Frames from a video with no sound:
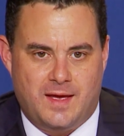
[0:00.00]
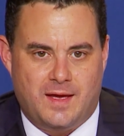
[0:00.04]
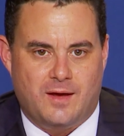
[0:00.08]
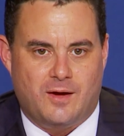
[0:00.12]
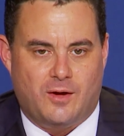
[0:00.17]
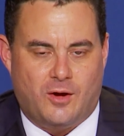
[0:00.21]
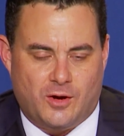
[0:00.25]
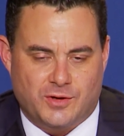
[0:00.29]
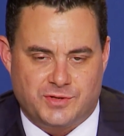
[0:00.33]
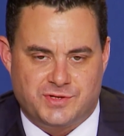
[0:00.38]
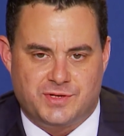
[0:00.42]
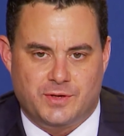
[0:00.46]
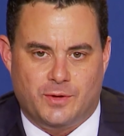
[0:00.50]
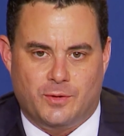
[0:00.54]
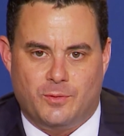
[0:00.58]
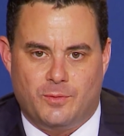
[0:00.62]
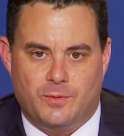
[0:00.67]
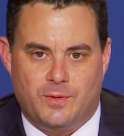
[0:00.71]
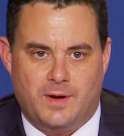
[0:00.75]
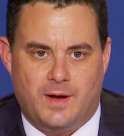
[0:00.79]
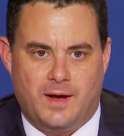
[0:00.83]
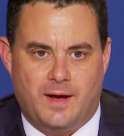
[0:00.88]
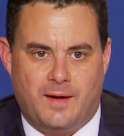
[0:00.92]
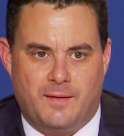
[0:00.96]

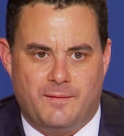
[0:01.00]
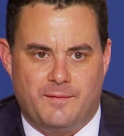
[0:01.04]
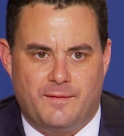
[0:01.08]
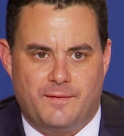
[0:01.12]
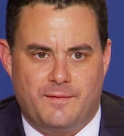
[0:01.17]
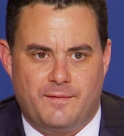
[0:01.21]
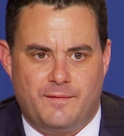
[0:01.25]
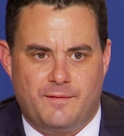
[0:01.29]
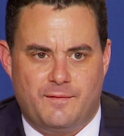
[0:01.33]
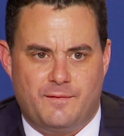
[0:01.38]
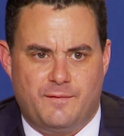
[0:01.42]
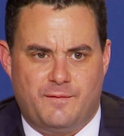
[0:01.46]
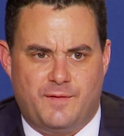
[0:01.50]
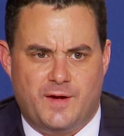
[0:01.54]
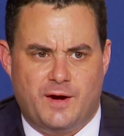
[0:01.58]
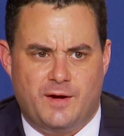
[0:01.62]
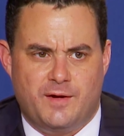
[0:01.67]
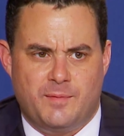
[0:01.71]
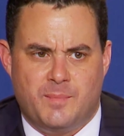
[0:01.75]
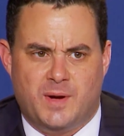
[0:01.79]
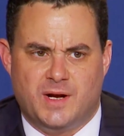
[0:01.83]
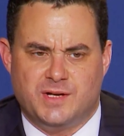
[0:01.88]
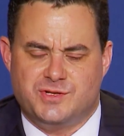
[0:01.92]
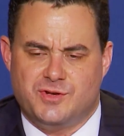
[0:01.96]
also
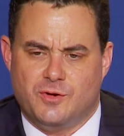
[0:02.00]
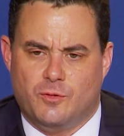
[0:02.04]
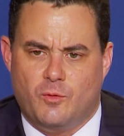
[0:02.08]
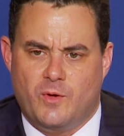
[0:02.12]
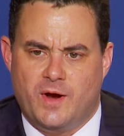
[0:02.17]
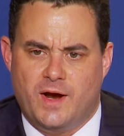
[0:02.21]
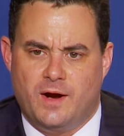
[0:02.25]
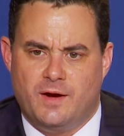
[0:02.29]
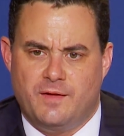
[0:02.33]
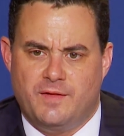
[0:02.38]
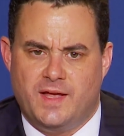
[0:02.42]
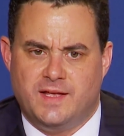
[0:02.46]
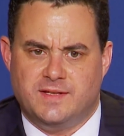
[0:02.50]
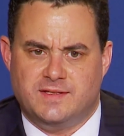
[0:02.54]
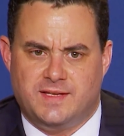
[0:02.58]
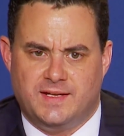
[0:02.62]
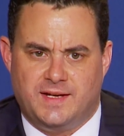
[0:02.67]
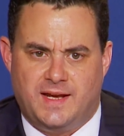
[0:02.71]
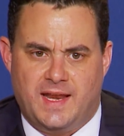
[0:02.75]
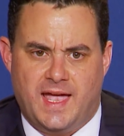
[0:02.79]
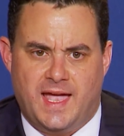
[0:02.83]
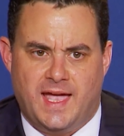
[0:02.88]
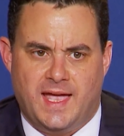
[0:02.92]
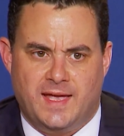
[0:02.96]
very much aware that
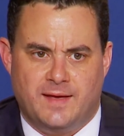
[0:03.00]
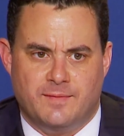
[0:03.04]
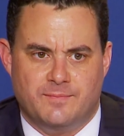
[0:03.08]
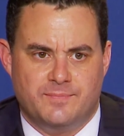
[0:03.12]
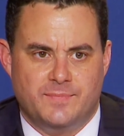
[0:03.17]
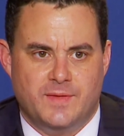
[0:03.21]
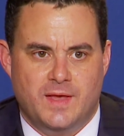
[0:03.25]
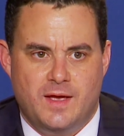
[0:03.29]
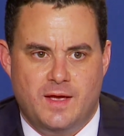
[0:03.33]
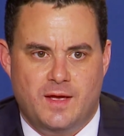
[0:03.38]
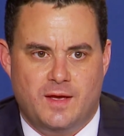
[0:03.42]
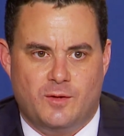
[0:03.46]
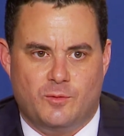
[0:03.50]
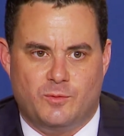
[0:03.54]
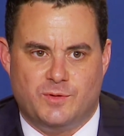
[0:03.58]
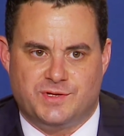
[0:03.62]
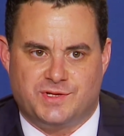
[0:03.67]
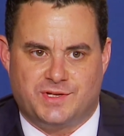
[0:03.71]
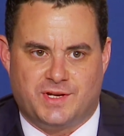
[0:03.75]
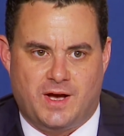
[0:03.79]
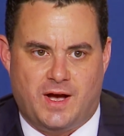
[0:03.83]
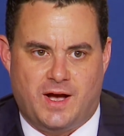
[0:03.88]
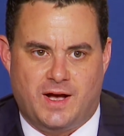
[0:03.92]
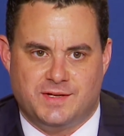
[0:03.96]
today
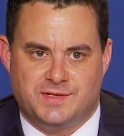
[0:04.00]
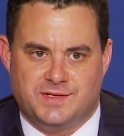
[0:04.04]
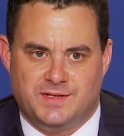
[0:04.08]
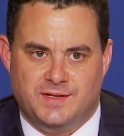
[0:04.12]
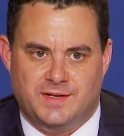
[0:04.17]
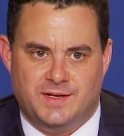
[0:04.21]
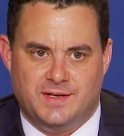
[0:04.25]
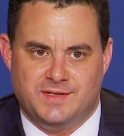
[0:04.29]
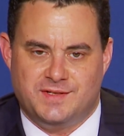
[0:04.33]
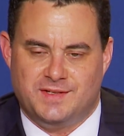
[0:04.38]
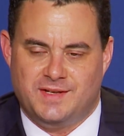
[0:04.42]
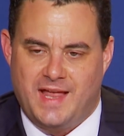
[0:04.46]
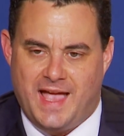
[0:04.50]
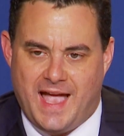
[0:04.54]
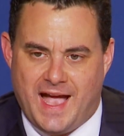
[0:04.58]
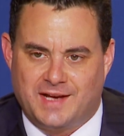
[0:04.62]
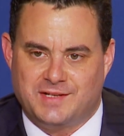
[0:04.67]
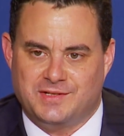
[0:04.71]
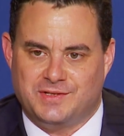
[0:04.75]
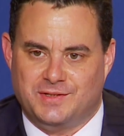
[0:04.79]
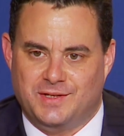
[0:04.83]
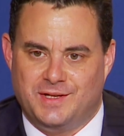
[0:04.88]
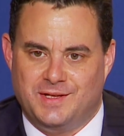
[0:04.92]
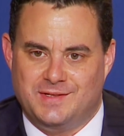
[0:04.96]
Wisconsin is an
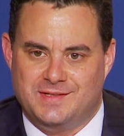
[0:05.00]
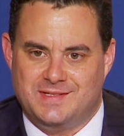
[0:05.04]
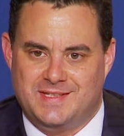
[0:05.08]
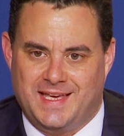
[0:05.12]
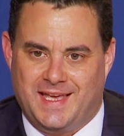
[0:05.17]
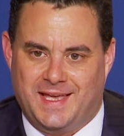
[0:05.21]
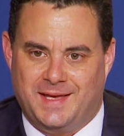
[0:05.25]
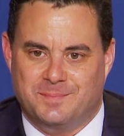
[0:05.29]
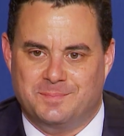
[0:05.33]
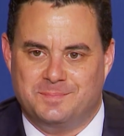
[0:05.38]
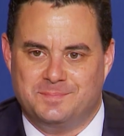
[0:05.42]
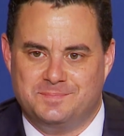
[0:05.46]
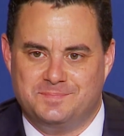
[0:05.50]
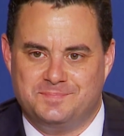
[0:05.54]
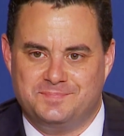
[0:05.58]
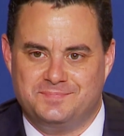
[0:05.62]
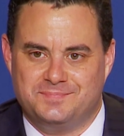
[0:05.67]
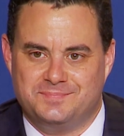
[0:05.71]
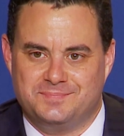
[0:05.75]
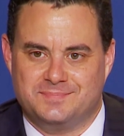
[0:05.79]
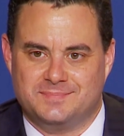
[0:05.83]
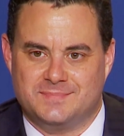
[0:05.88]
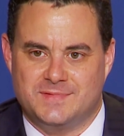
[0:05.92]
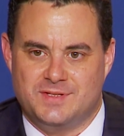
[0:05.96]
excellent team.
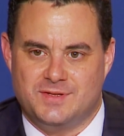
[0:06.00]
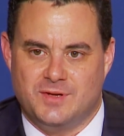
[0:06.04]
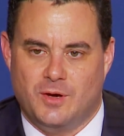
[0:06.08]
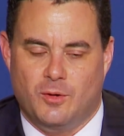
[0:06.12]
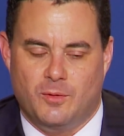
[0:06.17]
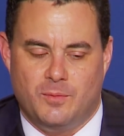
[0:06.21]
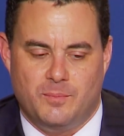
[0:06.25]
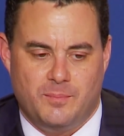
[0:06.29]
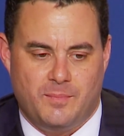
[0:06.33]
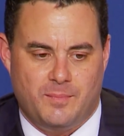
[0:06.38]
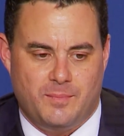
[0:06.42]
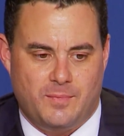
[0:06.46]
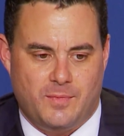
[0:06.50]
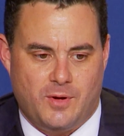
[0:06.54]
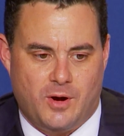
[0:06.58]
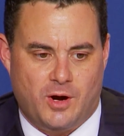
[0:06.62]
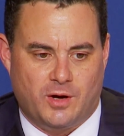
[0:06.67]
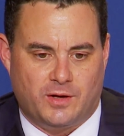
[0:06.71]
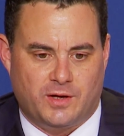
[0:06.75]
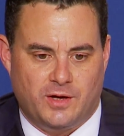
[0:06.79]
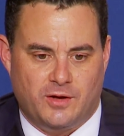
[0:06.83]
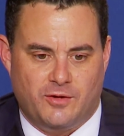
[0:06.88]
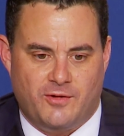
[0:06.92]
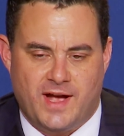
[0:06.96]
So our
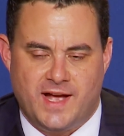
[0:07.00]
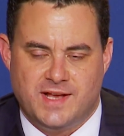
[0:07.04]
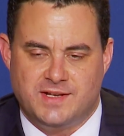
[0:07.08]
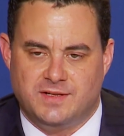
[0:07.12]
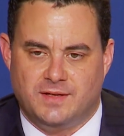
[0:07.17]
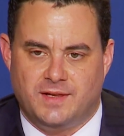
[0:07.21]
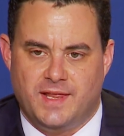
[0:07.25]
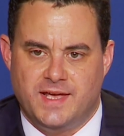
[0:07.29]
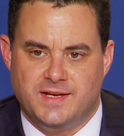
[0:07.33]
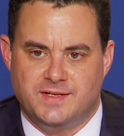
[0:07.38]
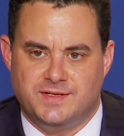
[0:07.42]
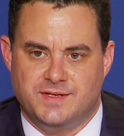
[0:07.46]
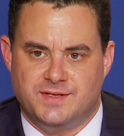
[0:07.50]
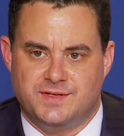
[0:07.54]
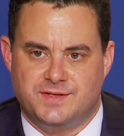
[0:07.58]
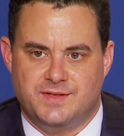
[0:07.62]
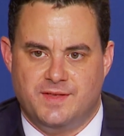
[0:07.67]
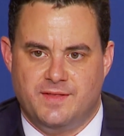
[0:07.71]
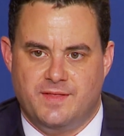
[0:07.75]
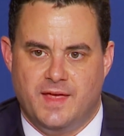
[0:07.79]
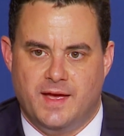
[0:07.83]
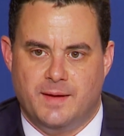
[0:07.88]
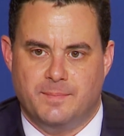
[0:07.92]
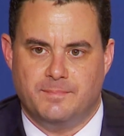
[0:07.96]
congratulations
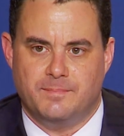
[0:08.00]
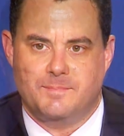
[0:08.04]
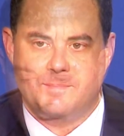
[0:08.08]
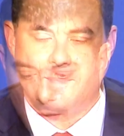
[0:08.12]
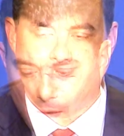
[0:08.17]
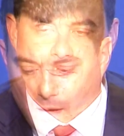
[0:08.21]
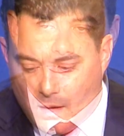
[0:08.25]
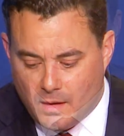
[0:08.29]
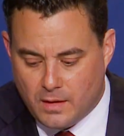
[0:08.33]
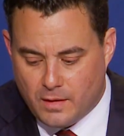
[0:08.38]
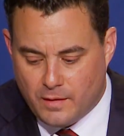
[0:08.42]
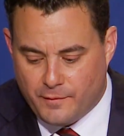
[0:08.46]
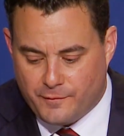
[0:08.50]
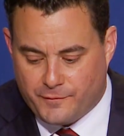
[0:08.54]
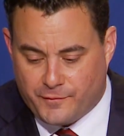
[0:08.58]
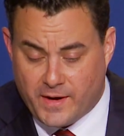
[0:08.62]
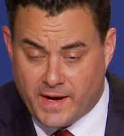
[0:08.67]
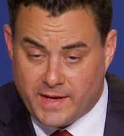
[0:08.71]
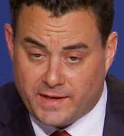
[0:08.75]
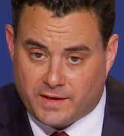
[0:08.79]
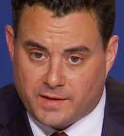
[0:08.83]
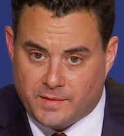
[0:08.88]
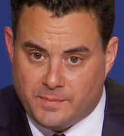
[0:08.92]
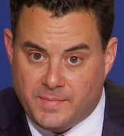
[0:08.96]
to them.
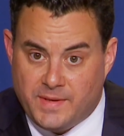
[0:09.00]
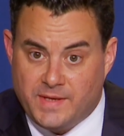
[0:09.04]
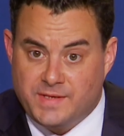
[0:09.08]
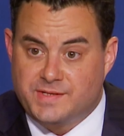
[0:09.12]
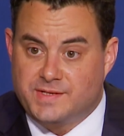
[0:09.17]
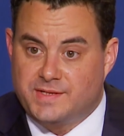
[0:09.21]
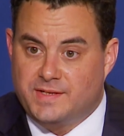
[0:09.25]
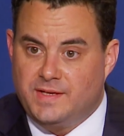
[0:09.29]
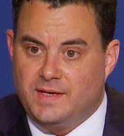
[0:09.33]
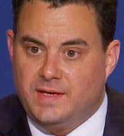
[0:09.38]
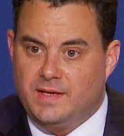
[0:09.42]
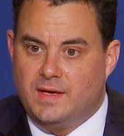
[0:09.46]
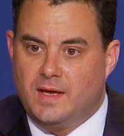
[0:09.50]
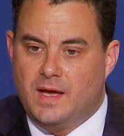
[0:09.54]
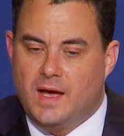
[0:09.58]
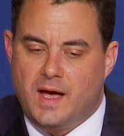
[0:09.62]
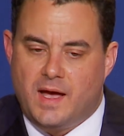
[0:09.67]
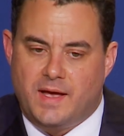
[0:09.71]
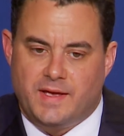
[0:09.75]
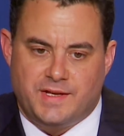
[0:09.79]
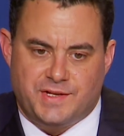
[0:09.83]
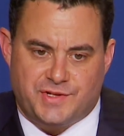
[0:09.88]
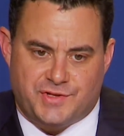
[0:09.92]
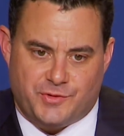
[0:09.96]
Frank Kaminsky
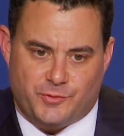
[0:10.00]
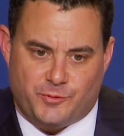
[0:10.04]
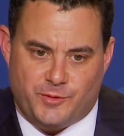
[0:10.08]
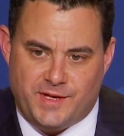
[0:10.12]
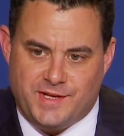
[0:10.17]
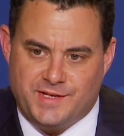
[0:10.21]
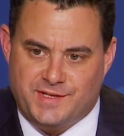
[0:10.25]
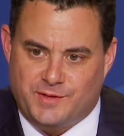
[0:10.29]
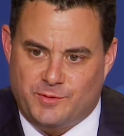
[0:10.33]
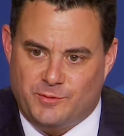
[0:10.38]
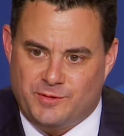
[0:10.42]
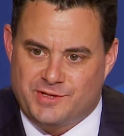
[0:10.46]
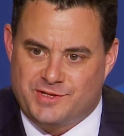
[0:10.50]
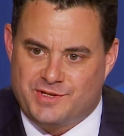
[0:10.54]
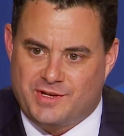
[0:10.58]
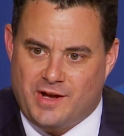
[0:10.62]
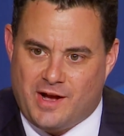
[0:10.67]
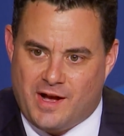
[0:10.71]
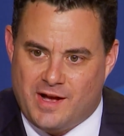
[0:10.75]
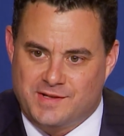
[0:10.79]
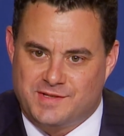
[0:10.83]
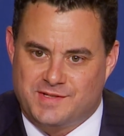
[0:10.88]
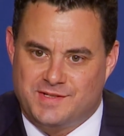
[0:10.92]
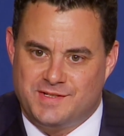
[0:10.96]
is the reason
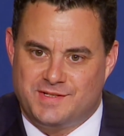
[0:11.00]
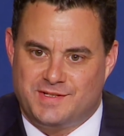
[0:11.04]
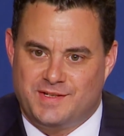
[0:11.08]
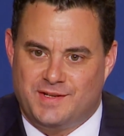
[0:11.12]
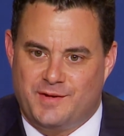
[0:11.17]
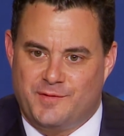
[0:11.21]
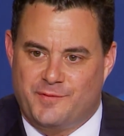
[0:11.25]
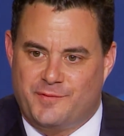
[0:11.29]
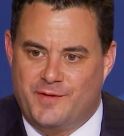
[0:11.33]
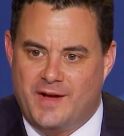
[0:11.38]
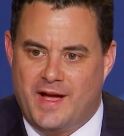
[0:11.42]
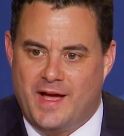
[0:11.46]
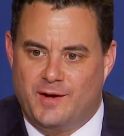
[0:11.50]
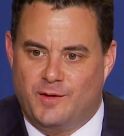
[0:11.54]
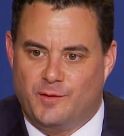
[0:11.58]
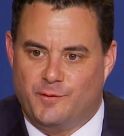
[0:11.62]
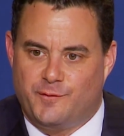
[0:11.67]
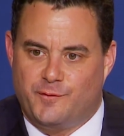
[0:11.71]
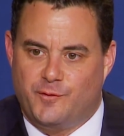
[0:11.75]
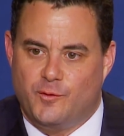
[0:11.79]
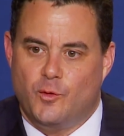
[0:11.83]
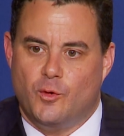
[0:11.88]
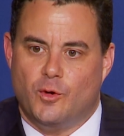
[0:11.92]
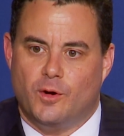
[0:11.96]
Wisconsin's in the Final
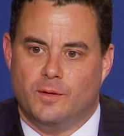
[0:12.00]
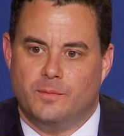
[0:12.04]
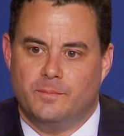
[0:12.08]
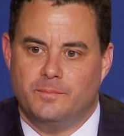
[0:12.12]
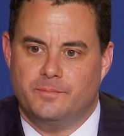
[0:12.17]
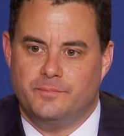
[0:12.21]
Four.